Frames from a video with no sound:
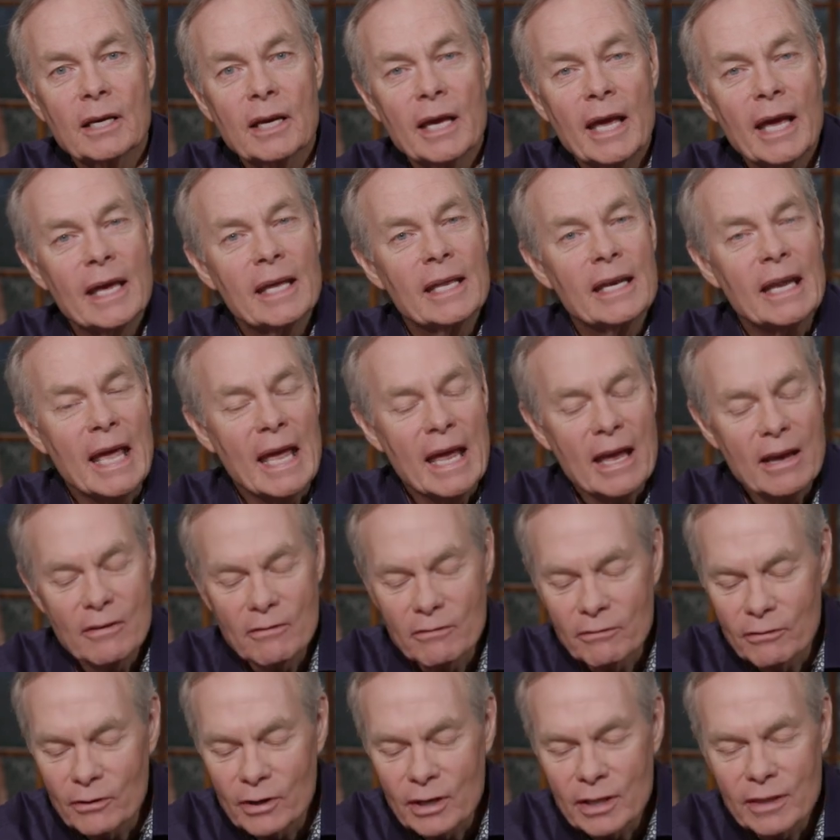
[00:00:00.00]
And
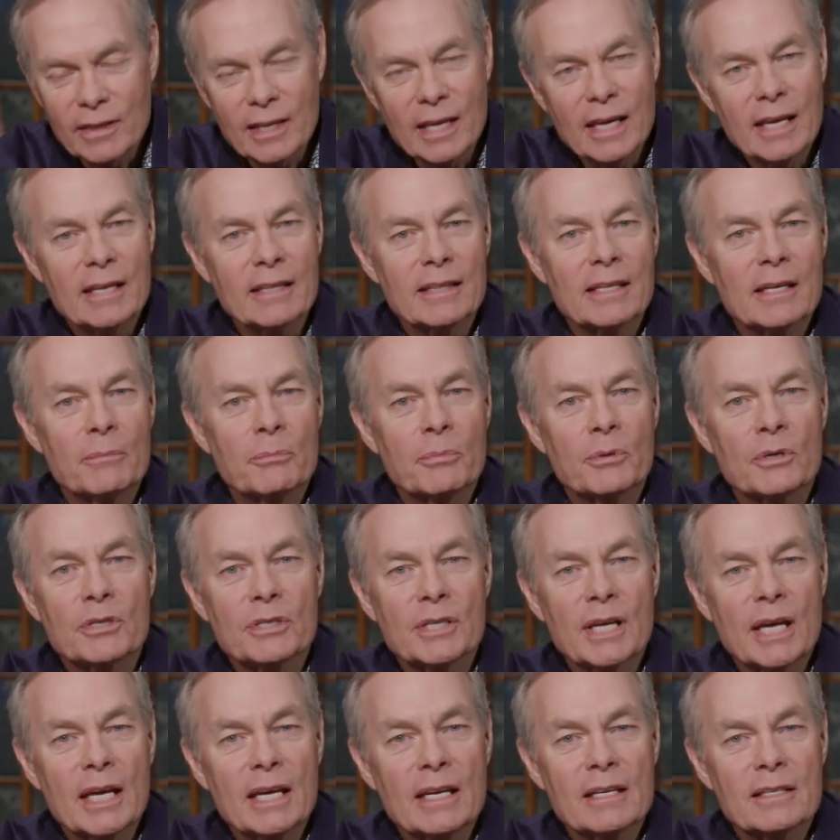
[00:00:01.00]
everything that
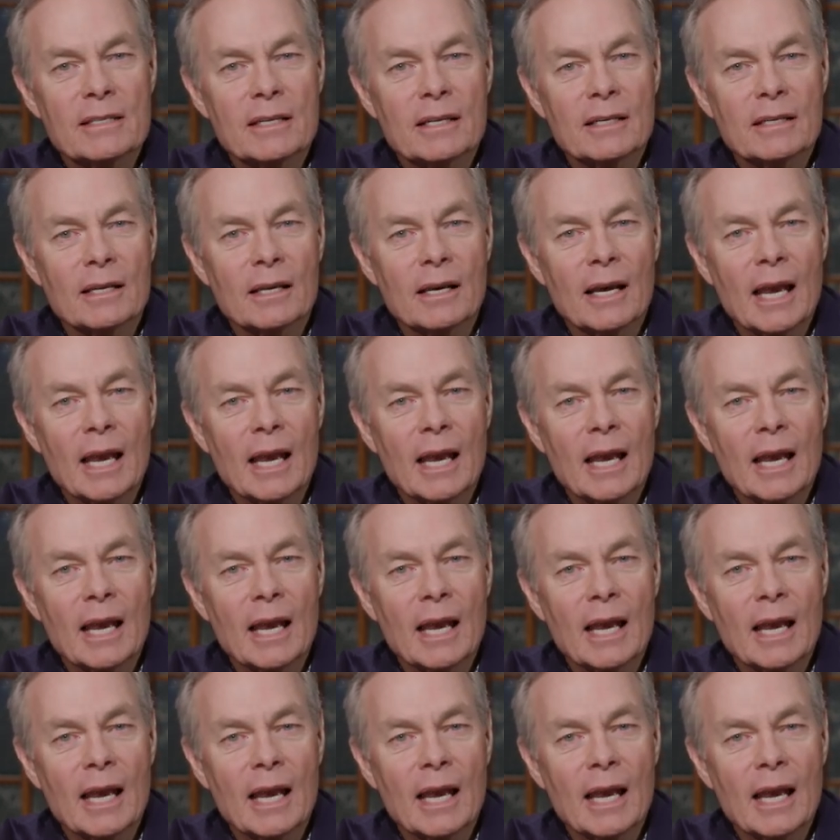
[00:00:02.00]
pertains unto